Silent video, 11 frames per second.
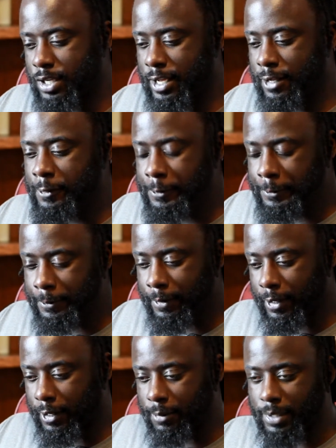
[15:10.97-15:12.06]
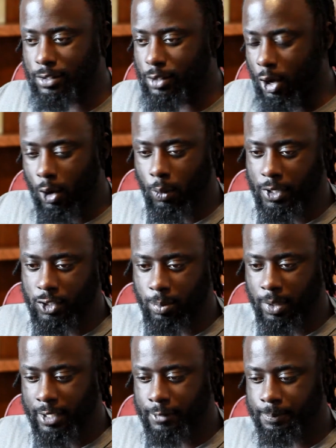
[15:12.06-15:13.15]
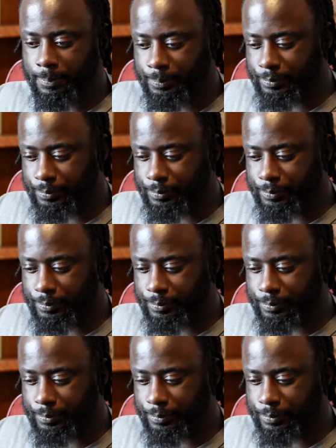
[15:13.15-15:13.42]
now, that's always been